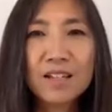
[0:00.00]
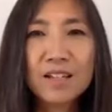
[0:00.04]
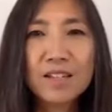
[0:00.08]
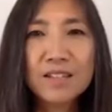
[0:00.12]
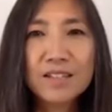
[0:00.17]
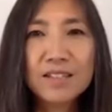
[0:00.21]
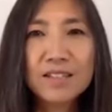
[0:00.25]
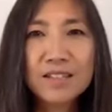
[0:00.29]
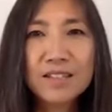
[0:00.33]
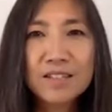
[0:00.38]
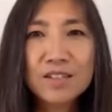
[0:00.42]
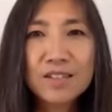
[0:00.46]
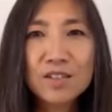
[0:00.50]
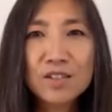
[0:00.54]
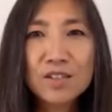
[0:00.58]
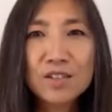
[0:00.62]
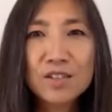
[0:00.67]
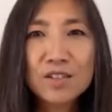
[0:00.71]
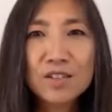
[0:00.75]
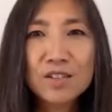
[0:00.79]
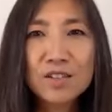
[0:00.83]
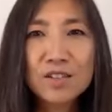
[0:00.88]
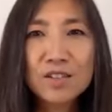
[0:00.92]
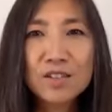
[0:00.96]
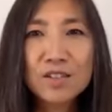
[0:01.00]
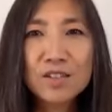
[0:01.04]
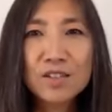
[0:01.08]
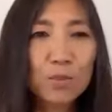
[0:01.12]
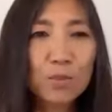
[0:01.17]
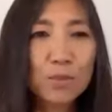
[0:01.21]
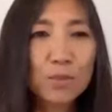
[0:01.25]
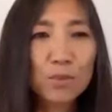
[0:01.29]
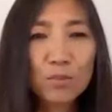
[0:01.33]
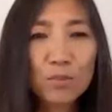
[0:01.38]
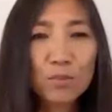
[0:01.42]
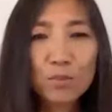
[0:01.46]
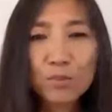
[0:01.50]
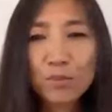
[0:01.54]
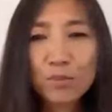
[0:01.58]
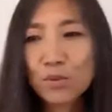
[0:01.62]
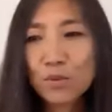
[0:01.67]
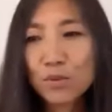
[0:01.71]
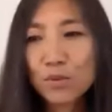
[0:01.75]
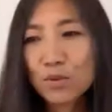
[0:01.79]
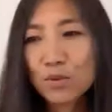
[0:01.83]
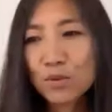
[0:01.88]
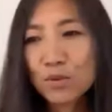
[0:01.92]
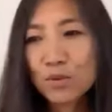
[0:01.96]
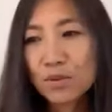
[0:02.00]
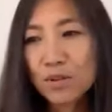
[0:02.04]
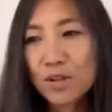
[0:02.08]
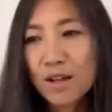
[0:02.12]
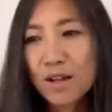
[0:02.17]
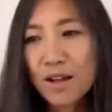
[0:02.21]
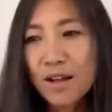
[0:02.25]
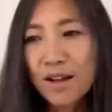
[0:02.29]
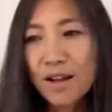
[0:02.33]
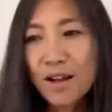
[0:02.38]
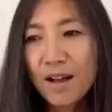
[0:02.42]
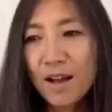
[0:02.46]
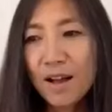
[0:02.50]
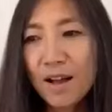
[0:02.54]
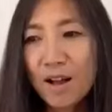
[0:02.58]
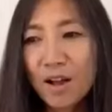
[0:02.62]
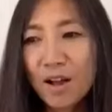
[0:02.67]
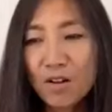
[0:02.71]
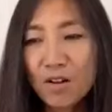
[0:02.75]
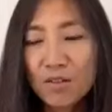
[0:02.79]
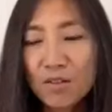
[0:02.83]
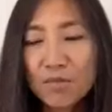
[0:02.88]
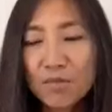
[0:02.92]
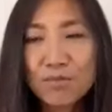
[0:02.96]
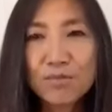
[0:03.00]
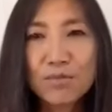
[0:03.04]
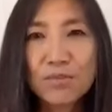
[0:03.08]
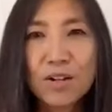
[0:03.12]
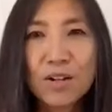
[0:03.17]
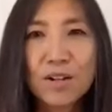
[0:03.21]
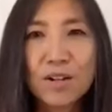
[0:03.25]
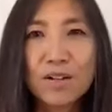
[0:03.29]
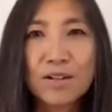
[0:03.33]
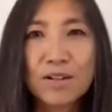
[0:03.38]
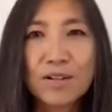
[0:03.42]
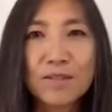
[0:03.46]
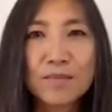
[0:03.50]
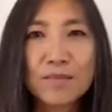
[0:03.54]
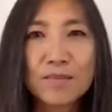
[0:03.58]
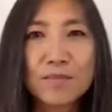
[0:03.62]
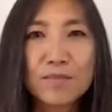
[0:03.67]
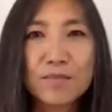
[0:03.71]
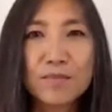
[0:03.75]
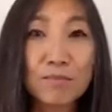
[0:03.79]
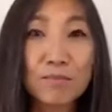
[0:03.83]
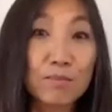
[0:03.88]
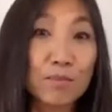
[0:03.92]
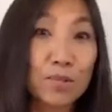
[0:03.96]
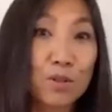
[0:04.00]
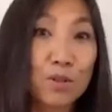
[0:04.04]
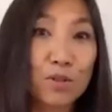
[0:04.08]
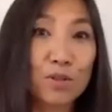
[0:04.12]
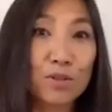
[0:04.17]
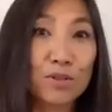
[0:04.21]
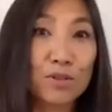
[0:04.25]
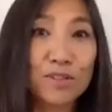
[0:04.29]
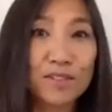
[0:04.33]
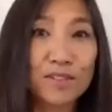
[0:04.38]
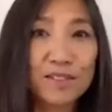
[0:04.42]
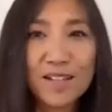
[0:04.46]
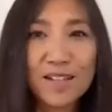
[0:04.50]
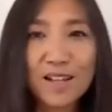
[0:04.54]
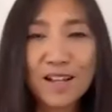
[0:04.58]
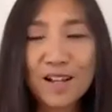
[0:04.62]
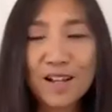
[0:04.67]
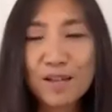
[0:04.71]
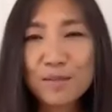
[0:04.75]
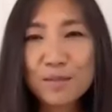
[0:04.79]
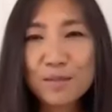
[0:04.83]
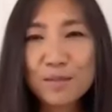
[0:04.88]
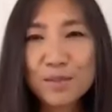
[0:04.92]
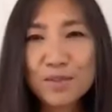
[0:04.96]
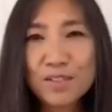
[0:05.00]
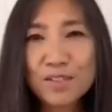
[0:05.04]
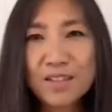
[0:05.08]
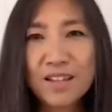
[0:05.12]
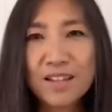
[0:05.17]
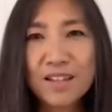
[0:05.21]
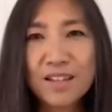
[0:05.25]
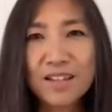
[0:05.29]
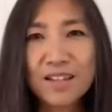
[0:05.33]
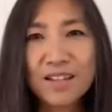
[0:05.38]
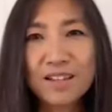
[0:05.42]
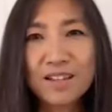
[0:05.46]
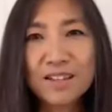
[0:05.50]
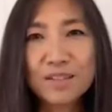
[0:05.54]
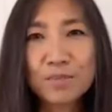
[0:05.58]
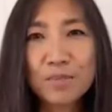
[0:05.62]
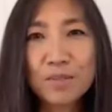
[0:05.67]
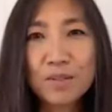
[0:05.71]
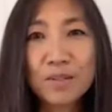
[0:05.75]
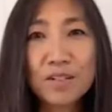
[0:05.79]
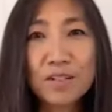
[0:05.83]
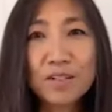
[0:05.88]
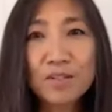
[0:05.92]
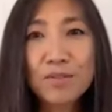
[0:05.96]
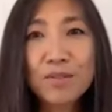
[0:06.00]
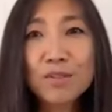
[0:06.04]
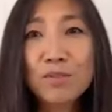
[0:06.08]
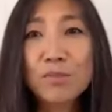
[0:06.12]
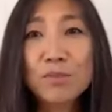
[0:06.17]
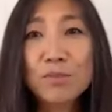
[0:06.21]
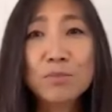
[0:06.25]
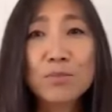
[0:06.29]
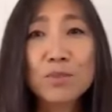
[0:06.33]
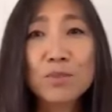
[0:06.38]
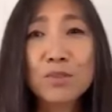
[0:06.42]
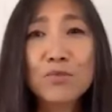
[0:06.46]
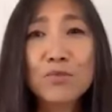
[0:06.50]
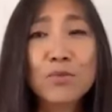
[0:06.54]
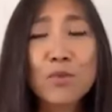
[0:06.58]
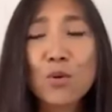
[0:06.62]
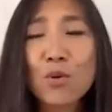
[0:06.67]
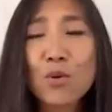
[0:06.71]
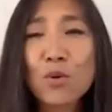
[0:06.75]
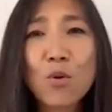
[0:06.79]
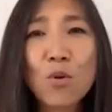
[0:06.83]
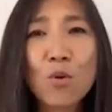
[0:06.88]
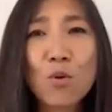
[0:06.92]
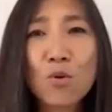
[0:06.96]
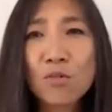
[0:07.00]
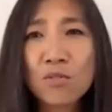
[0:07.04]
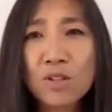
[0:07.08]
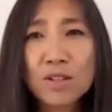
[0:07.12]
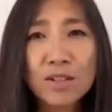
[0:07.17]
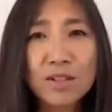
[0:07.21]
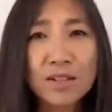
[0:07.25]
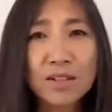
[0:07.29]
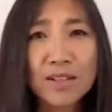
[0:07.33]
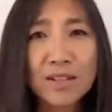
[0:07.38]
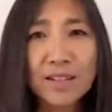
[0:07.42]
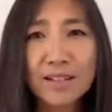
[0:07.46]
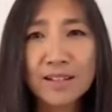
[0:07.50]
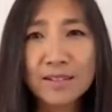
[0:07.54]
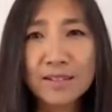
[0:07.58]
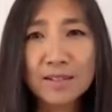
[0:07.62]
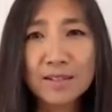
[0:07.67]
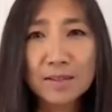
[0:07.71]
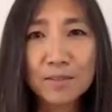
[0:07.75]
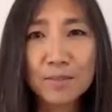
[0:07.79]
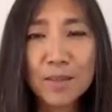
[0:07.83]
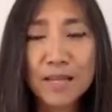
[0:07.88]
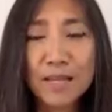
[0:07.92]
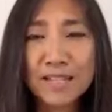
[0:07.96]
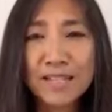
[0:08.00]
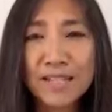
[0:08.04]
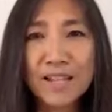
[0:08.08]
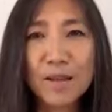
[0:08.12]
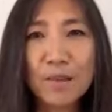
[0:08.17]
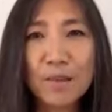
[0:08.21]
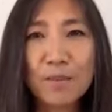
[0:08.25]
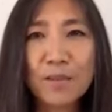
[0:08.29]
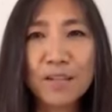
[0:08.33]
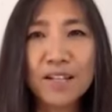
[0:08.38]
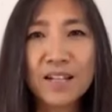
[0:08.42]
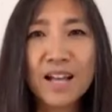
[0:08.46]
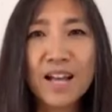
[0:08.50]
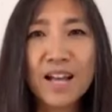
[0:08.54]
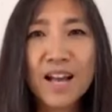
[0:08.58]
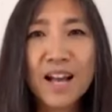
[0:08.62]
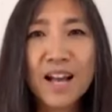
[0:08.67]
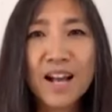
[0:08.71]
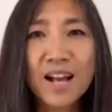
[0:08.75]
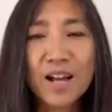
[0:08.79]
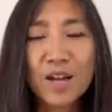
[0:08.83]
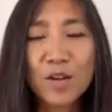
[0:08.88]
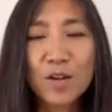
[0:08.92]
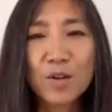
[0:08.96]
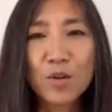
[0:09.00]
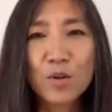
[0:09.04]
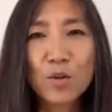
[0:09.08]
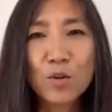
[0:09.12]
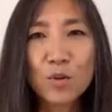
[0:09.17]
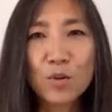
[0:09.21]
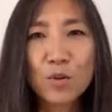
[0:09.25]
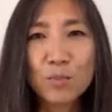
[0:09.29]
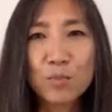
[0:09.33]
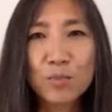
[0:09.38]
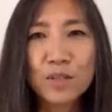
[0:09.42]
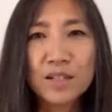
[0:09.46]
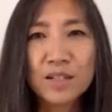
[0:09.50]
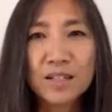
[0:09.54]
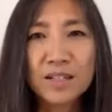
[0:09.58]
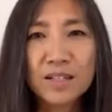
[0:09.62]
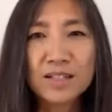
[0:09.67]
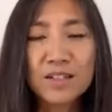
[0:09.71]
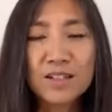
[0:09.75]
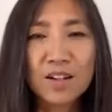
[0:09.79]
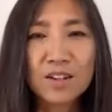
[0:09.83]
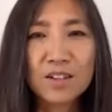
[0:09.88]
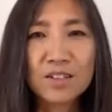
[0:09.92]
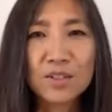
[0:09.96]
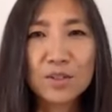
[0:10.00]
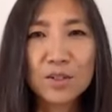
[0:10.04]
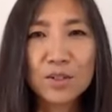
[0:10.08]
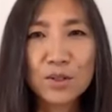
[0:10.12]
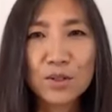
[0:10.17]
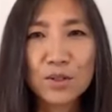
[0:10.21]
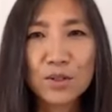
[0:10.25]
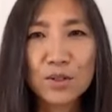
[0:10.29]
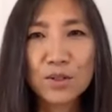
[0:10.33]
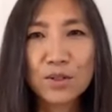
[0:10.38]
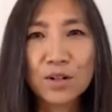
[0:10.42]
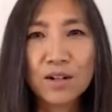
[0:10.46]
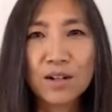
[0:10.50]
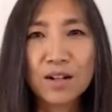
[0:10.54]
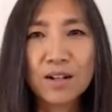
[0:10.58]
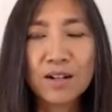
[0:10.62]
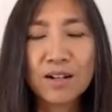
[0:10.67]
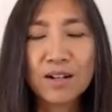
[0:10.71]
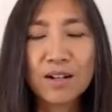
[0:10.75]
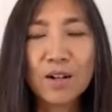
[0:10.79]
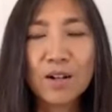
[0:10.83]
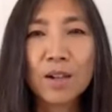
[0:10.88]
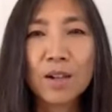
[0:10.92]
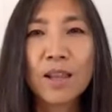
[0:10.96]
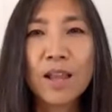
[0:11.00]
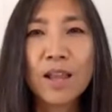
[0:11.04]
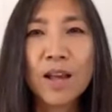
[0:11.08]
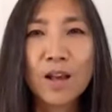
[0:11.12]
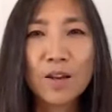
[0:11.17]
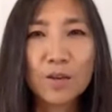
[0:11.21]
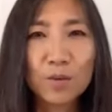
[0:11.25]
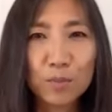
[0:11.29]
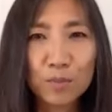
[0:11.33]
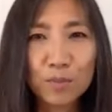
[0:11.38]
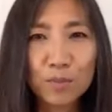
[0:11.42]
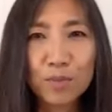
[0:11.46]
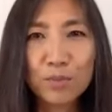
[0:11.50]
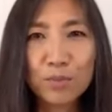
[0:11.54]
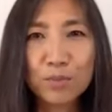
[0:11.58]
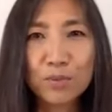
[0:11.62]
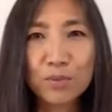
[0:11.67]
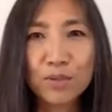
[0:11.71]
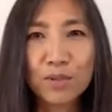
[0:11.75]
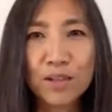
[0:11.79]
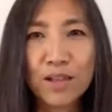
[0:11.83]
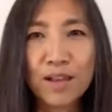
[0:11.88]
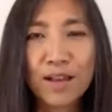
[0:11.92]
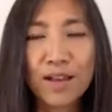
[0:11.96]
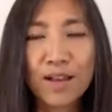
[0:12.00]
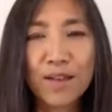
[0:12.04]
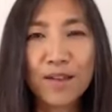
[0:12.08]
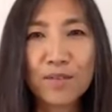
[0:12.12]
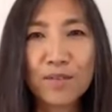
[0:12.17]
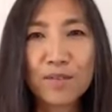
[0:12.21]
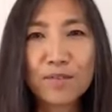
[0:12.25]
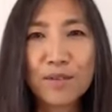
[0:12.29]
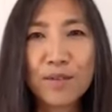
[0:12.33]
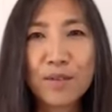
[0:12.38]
since, you know, a lot of people have because of the times, and but even before COVID and pandemic, I know being a doctor, a lot of people have